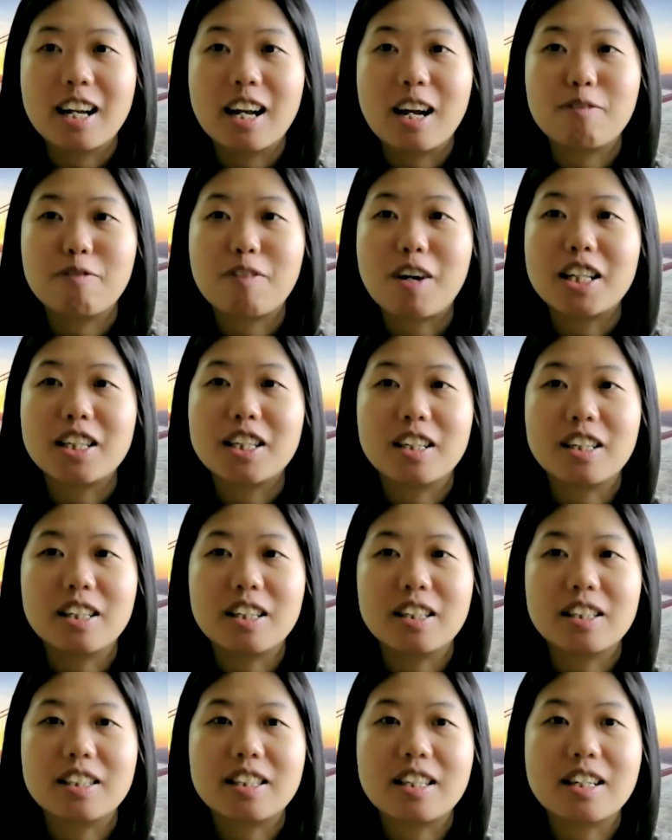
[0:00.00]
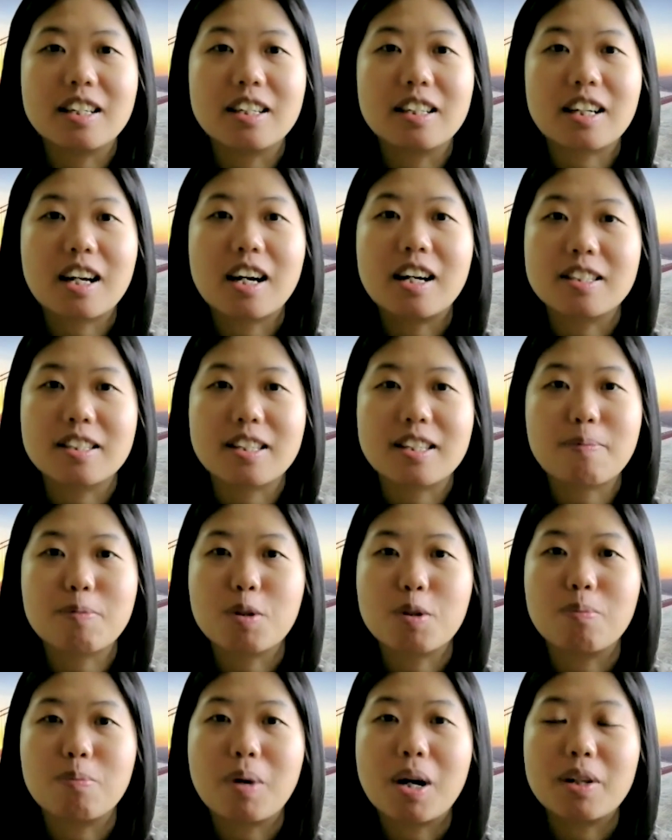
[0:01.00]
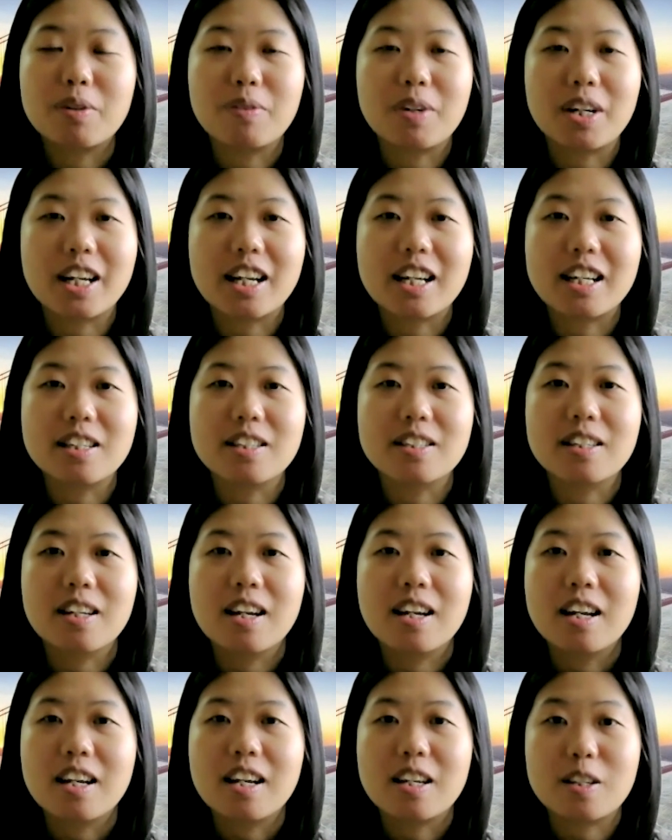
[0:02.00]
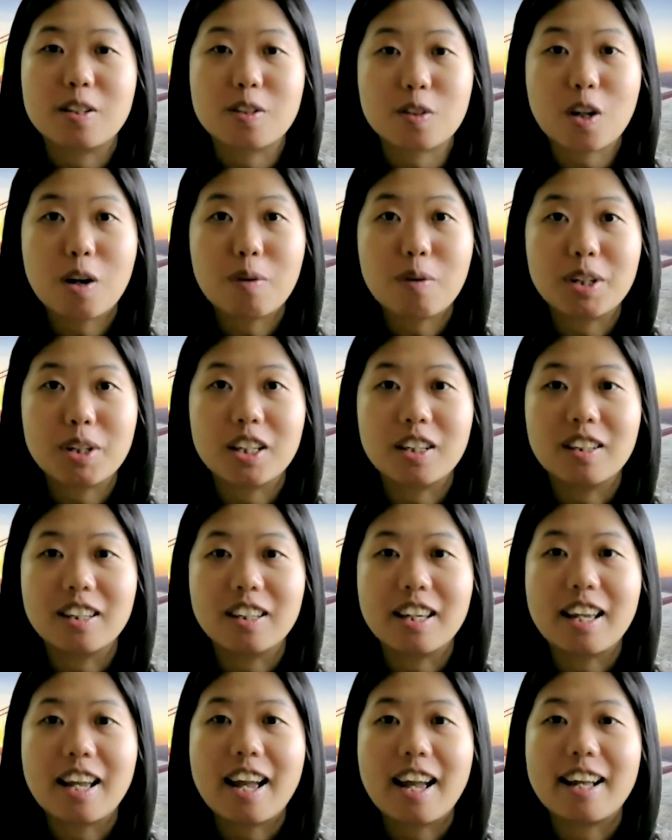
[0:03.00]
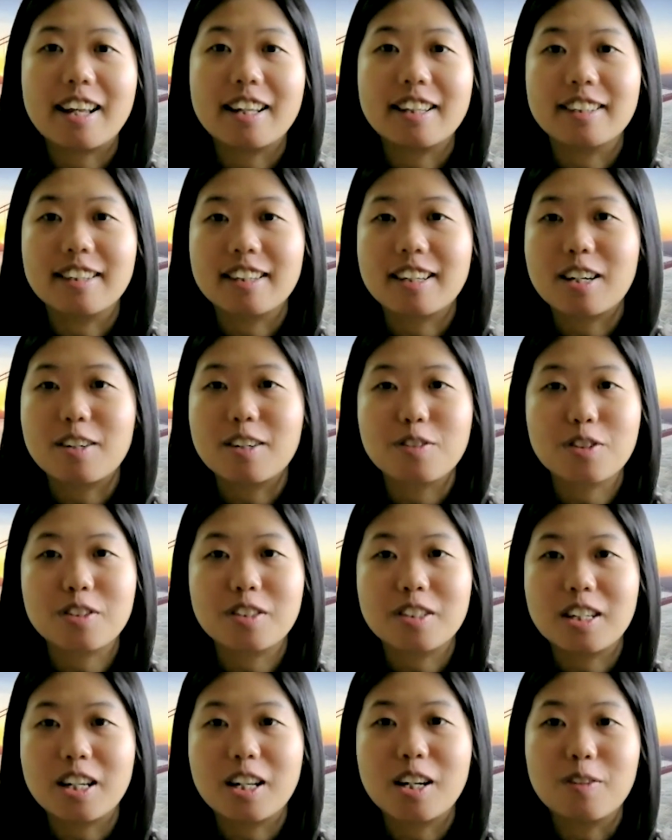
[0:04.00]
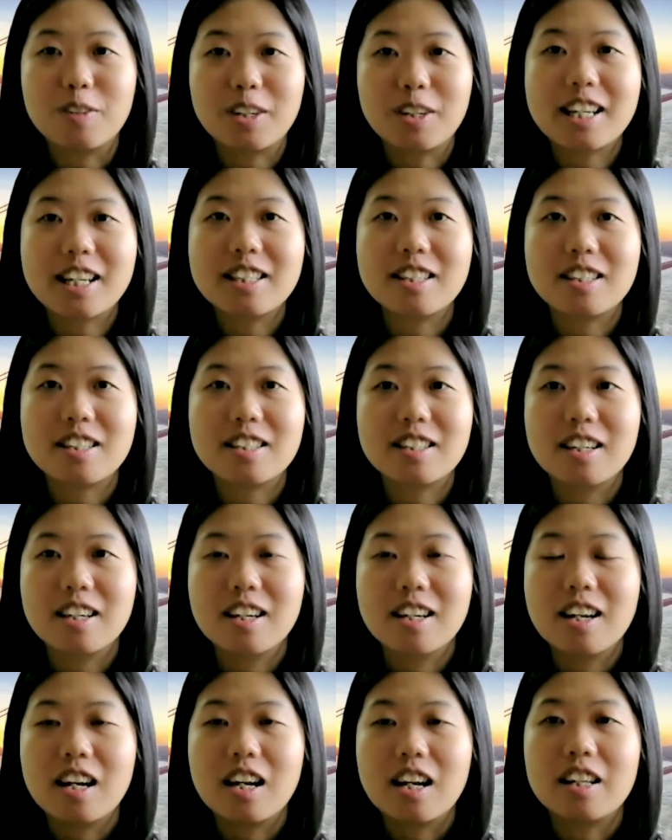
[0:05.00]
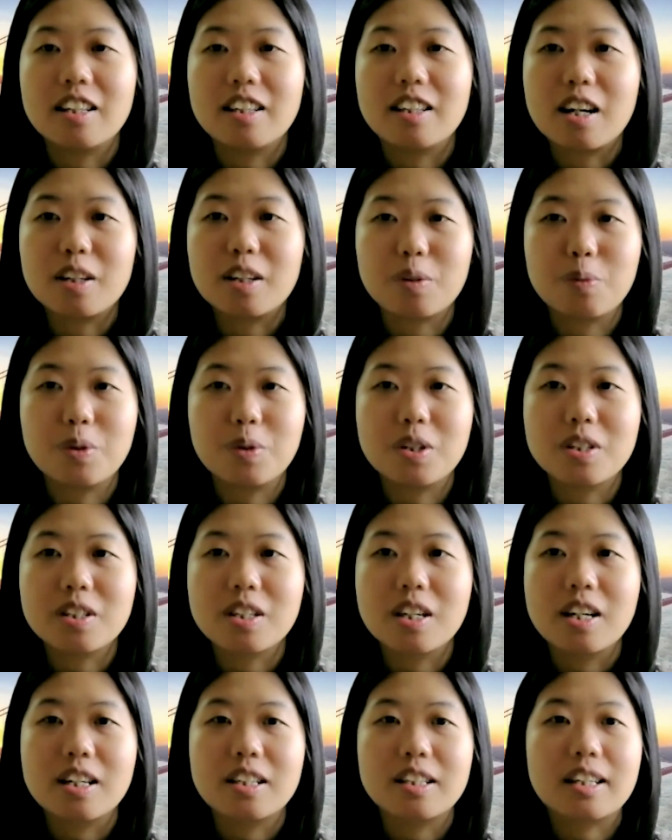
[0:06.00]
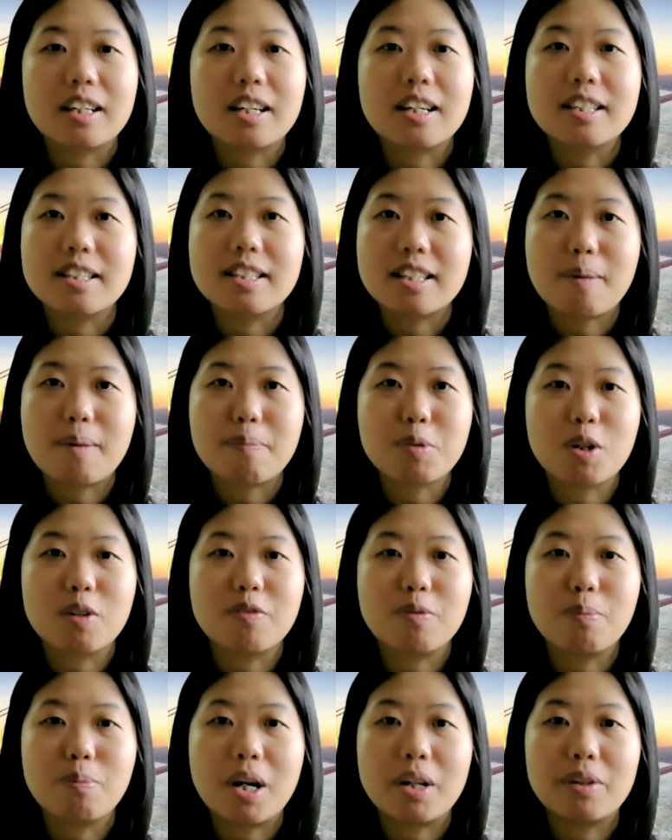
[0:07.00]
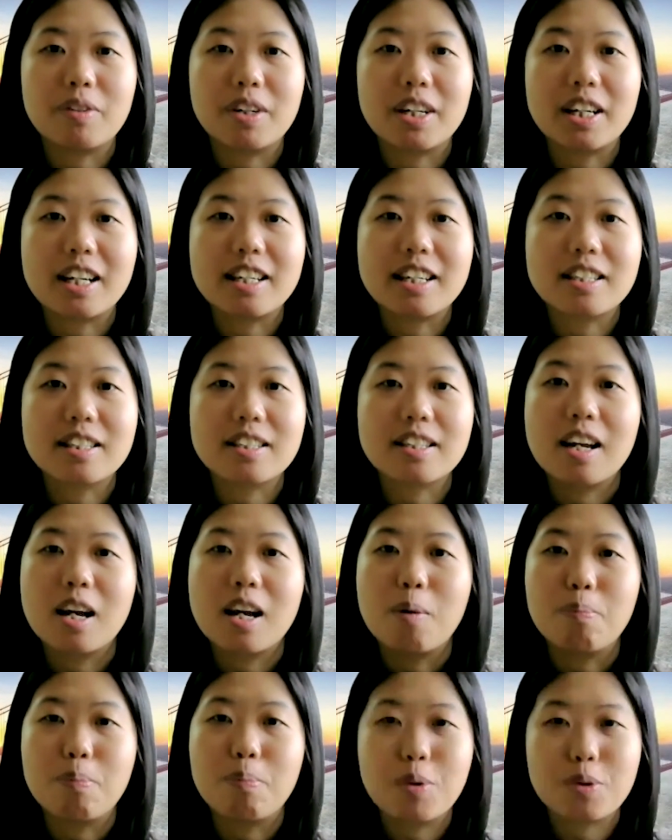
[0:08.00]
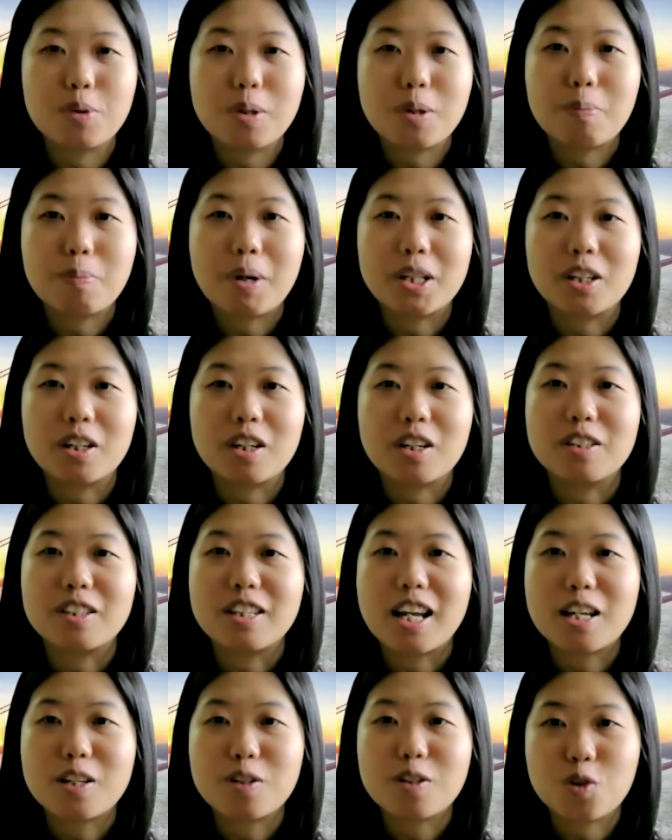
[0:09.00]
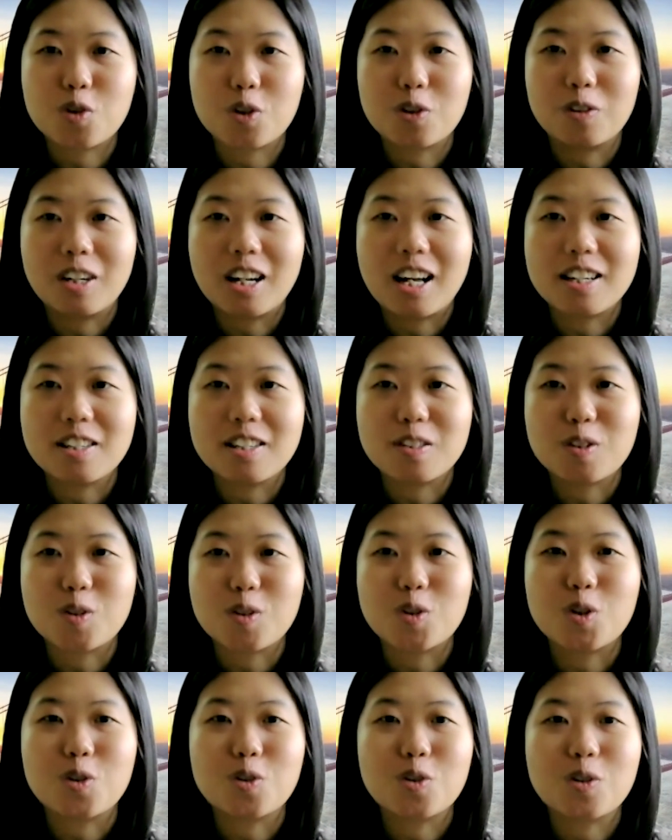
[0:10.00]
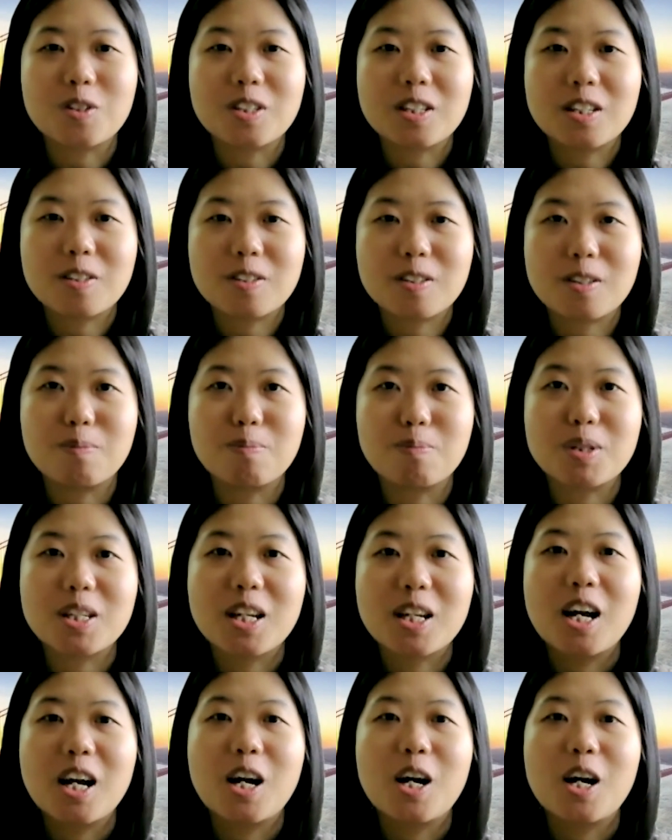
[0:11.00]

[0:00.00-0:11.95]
Finally, the concept of mothering is historically and culturally located. In other words, the concept of mothering is molded by the contextualized social systems.